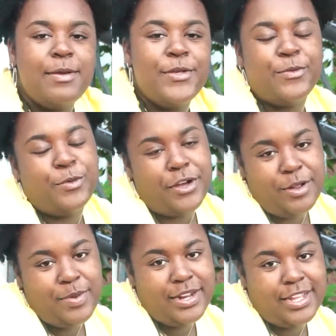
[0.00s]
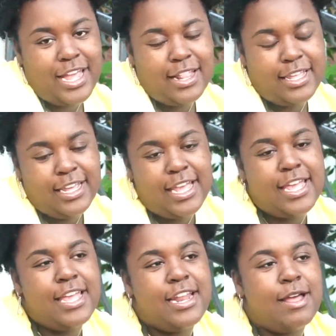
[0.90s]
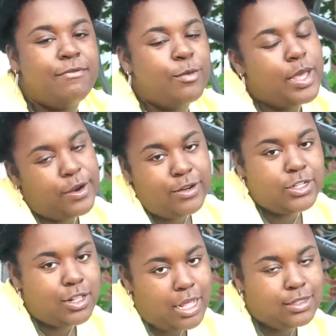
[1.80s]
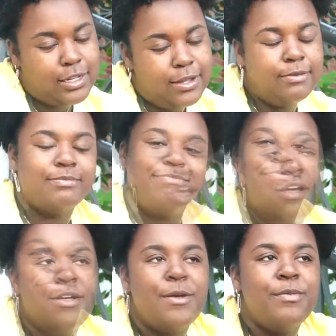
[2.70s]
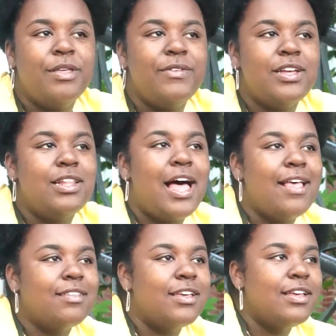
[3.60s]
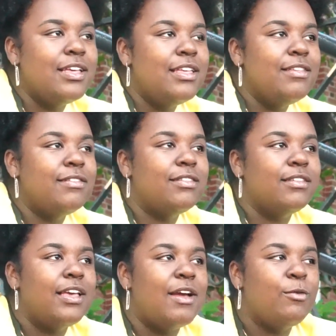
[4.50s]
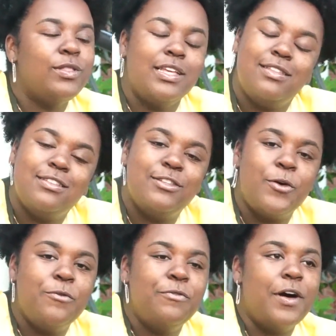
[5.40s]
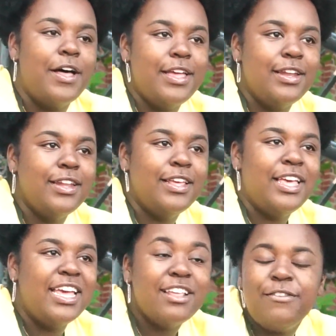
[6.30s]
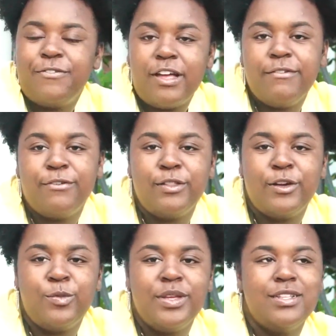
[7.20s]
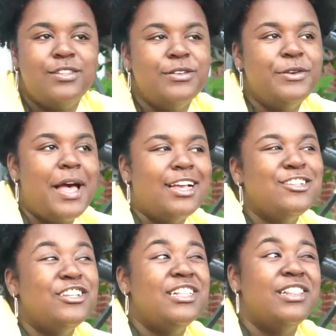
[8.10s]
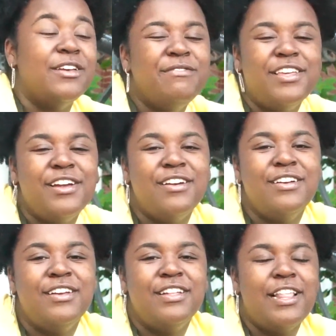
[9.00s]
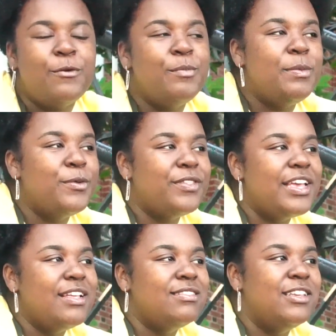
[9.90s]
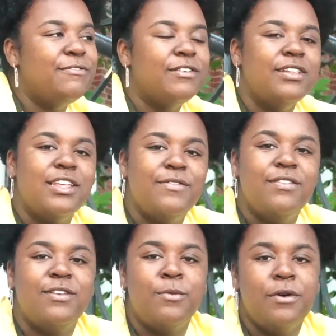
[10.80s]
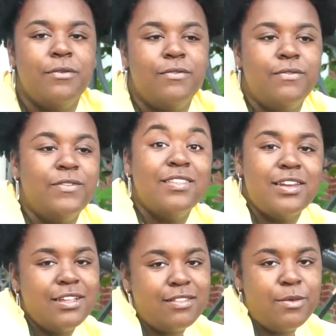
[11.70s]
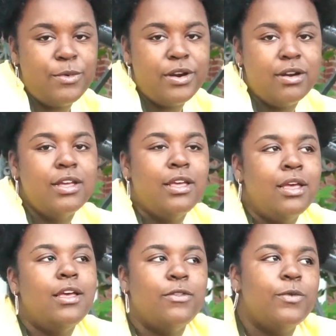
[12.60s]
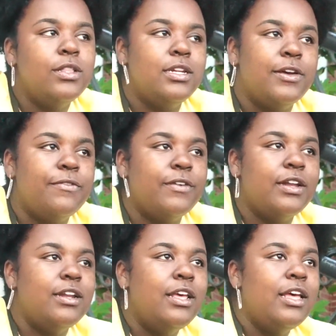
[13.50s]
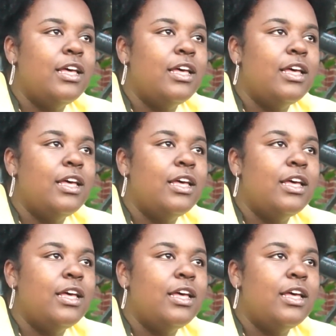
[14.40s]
My name is Brianna Bunda Kelly, and I'm from Anchorage, Alaska. Living in Alaska everyone thinks it's so fun. It is fun for a little bit until you actually live there. Like when people say it's different living somewhere and visiting somewhere, it's really different.